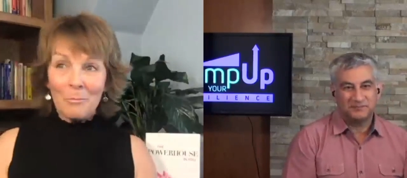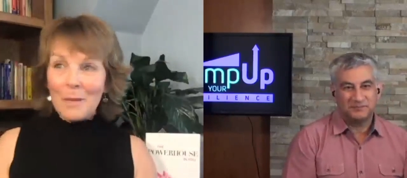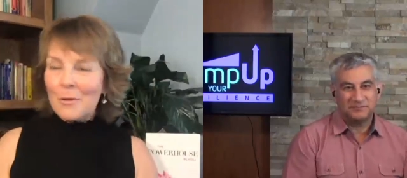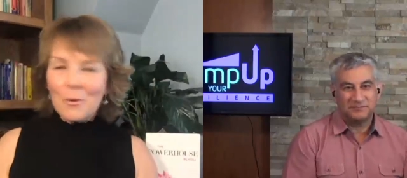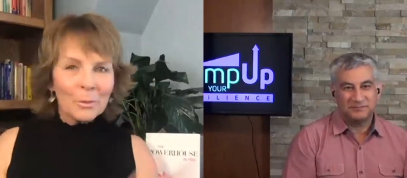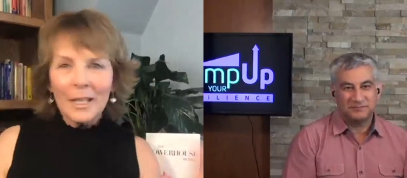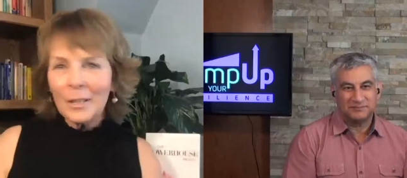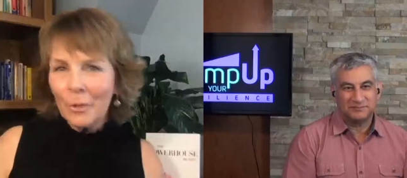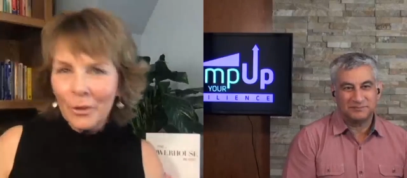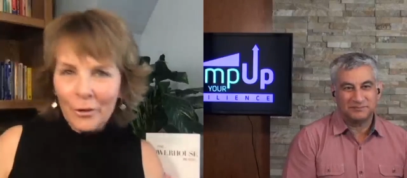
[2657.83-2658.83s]
Speaker 1: bath. Maybe you're
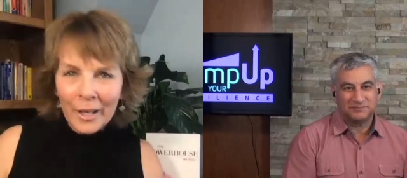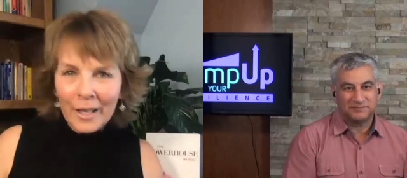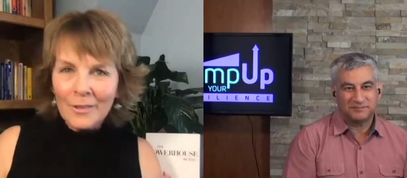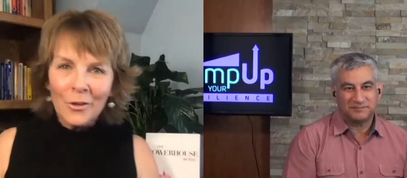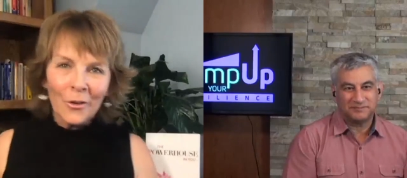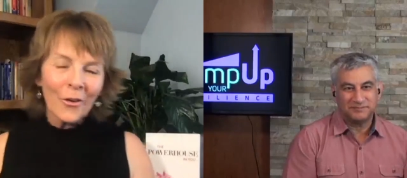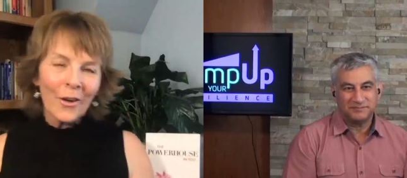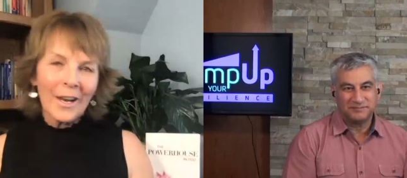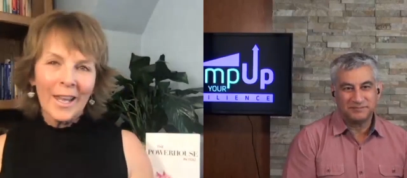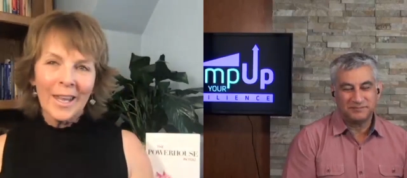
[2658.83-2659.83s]
playing with your kids or
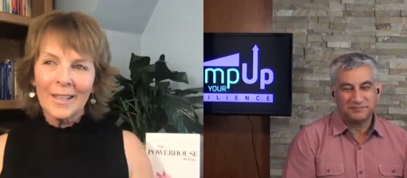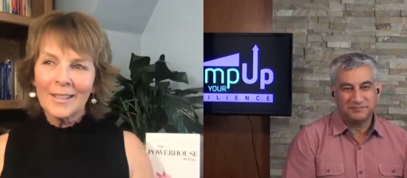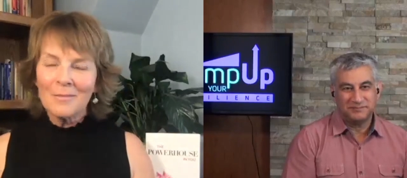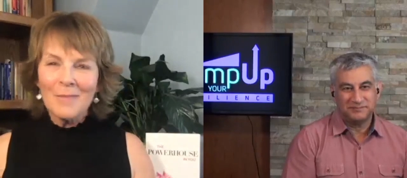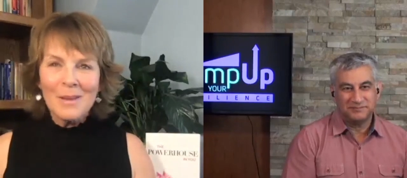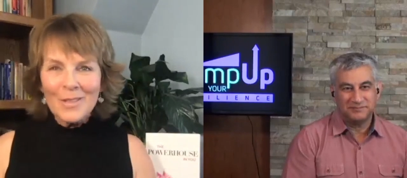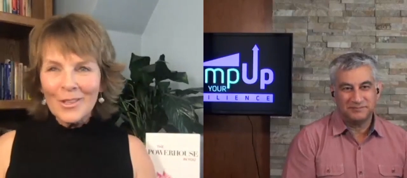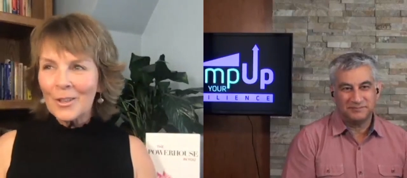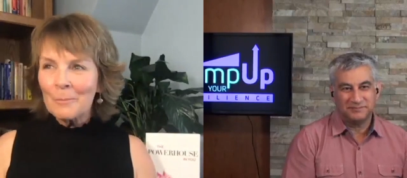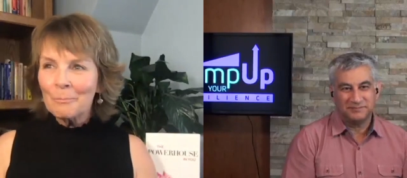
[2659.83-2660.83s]
your grandkids. Maybe
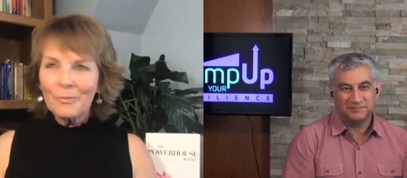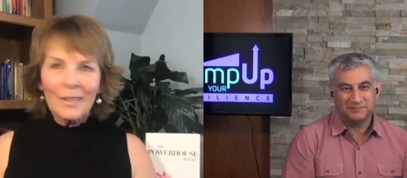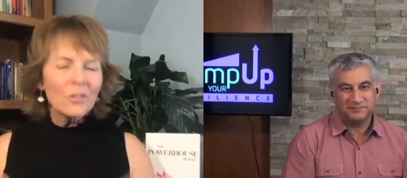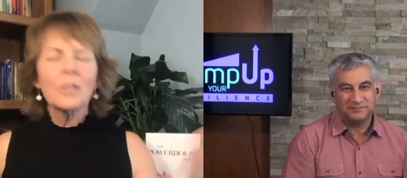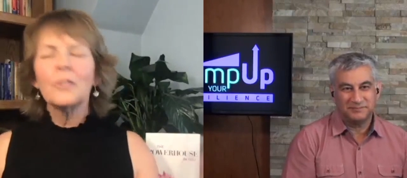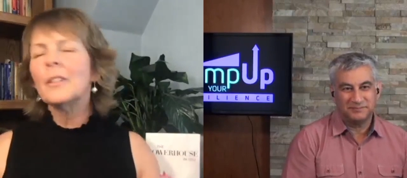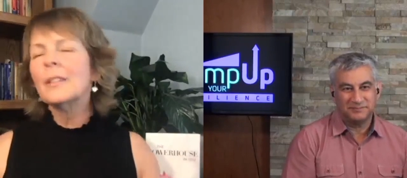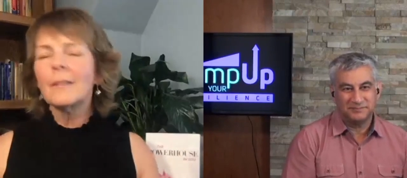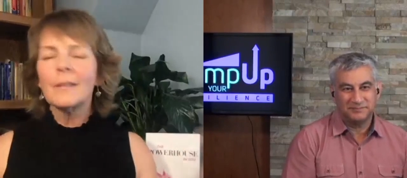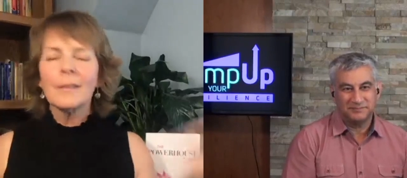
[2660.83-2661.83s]
you're just
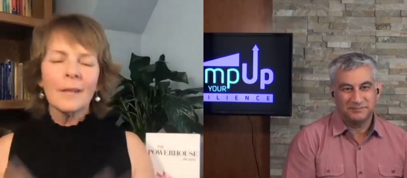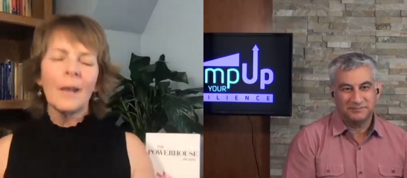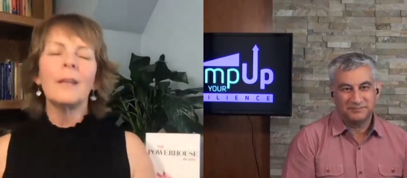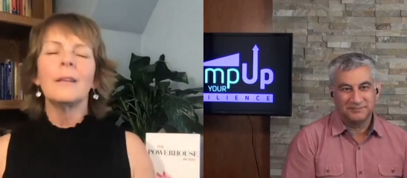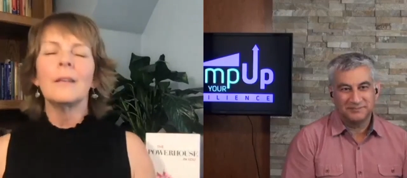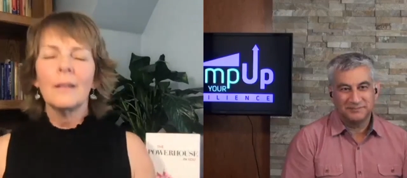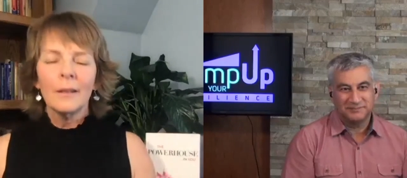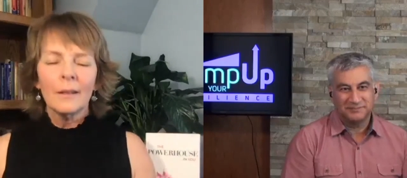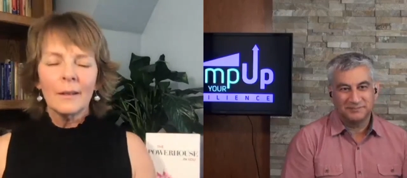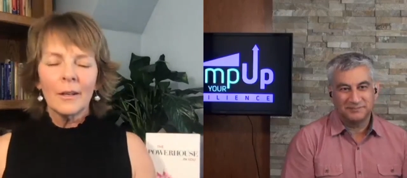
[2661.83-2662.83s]
feeling the sun
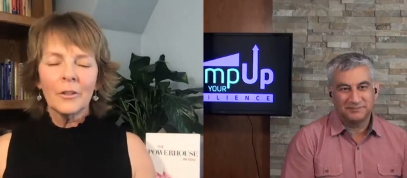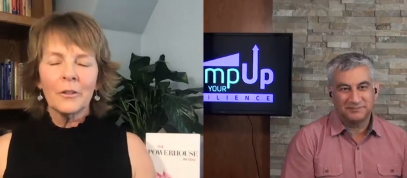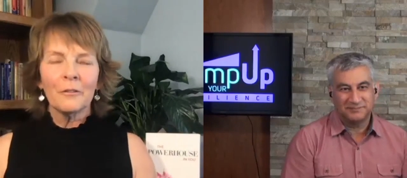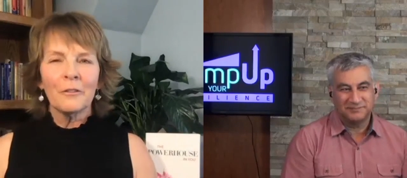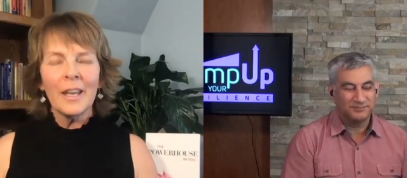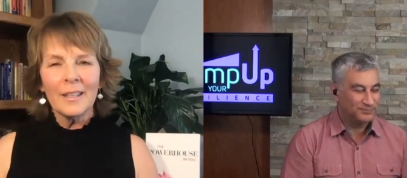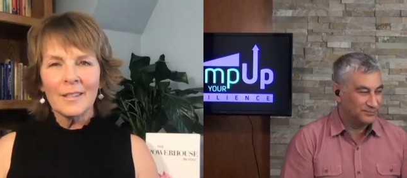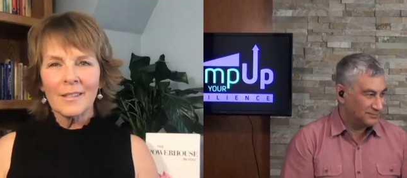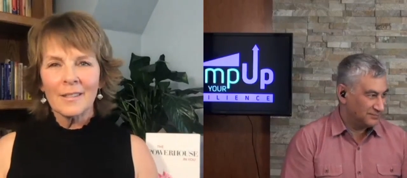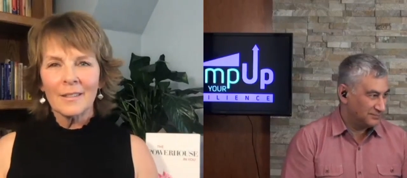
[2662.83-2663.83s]
on your mm-hmm.
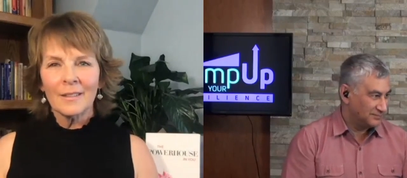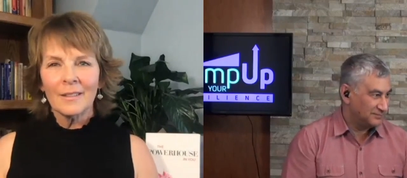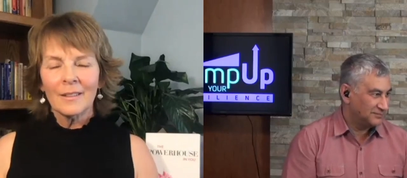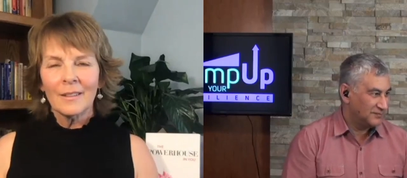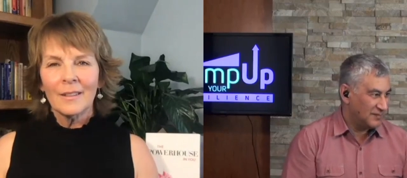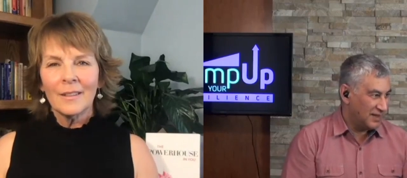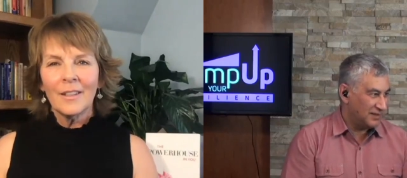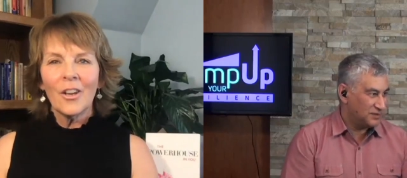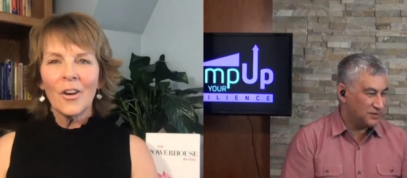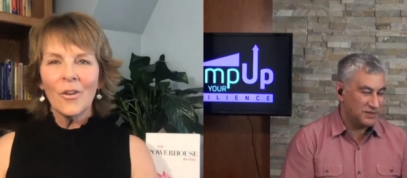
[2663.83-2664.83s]
face.
Speaker 2: Mm-hmm. Yeah, you
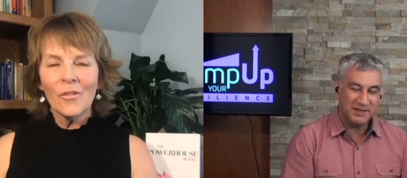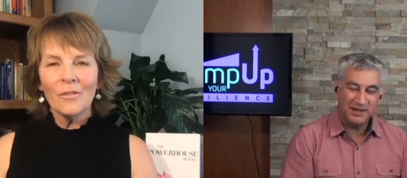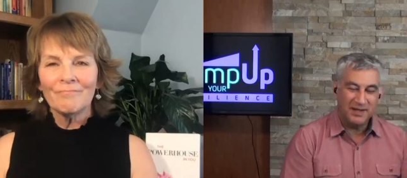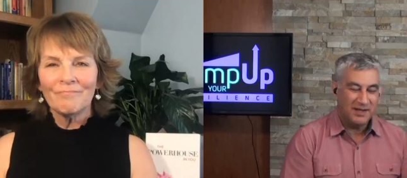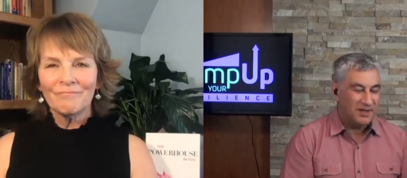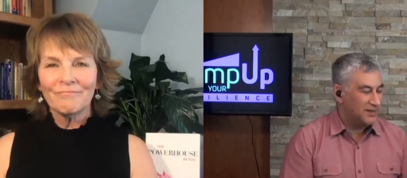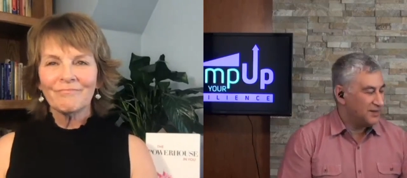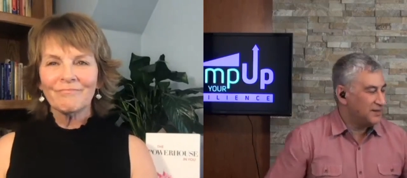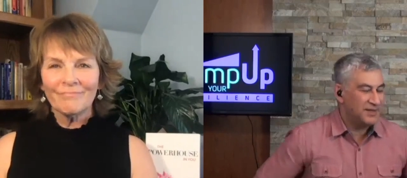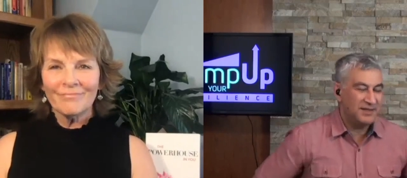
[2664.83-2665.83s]
let's know? see.
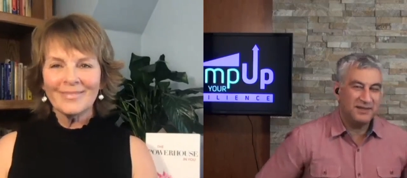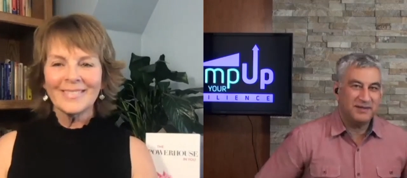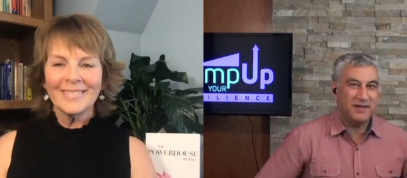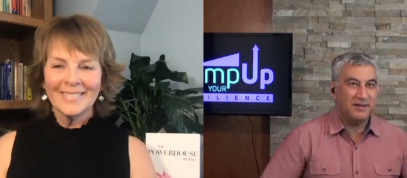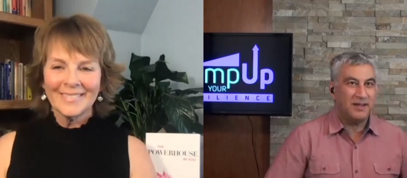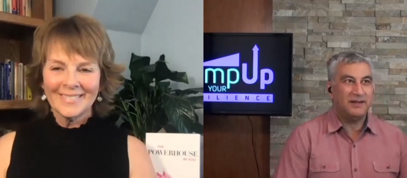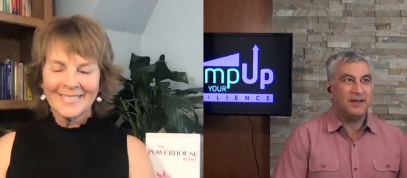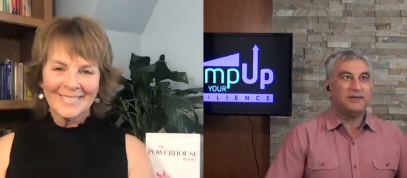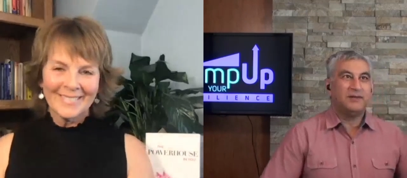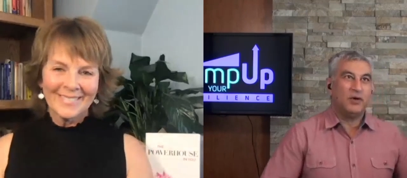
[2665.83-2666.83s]
The and
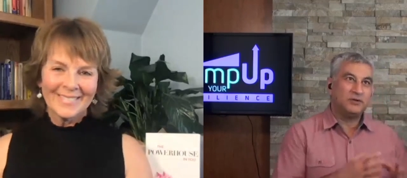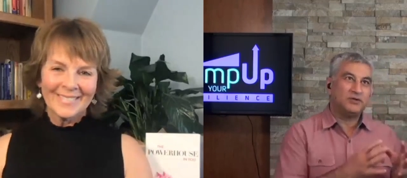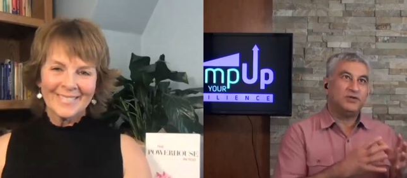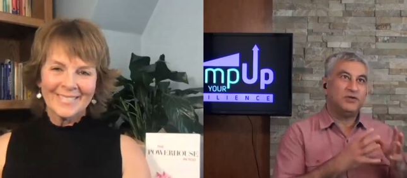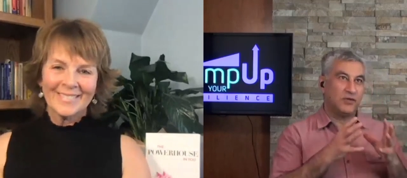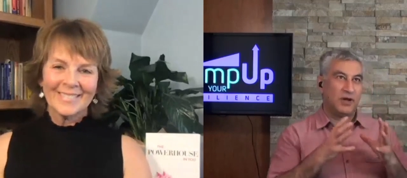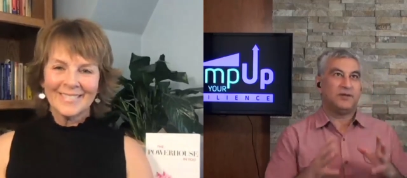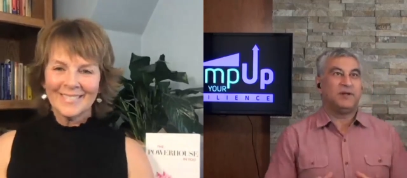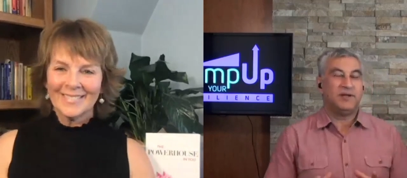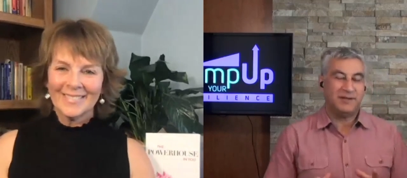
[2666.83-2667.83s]
and also you've got
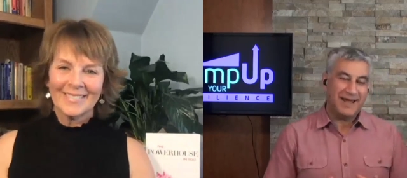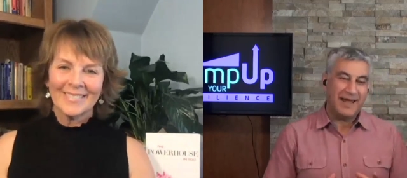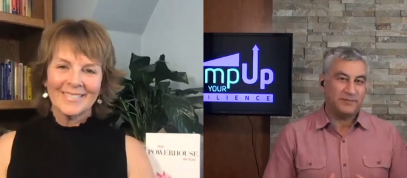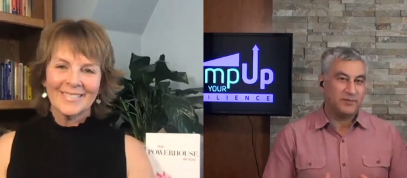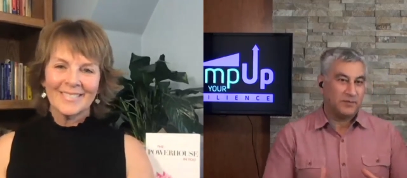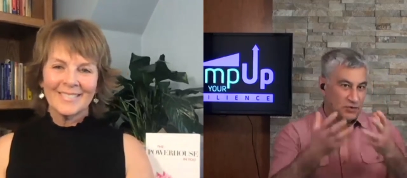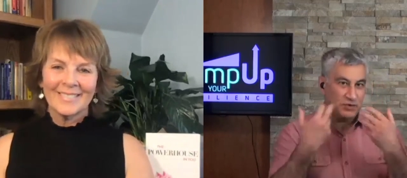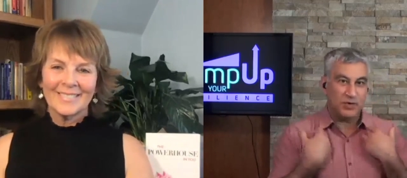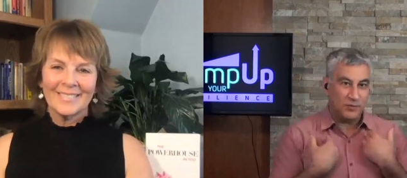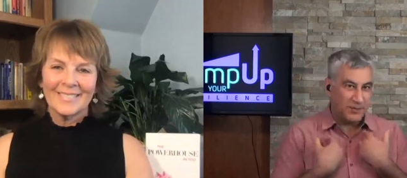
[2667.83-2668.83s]
to be adaptable because
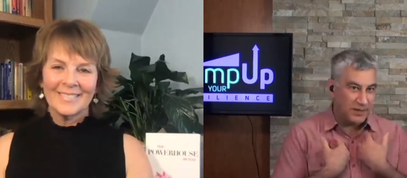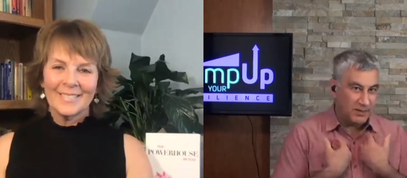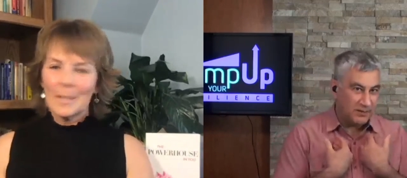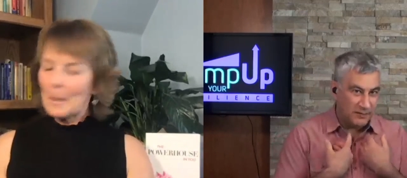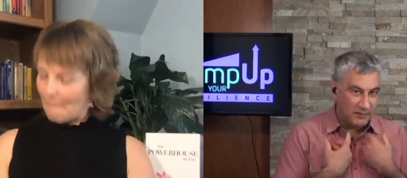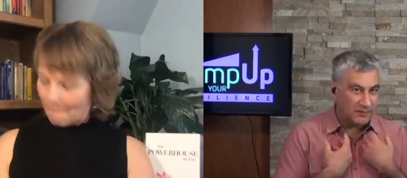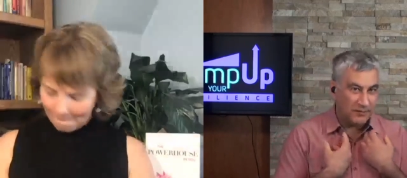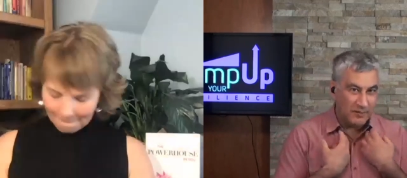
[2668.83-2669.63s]
you know me. One mm-hmm.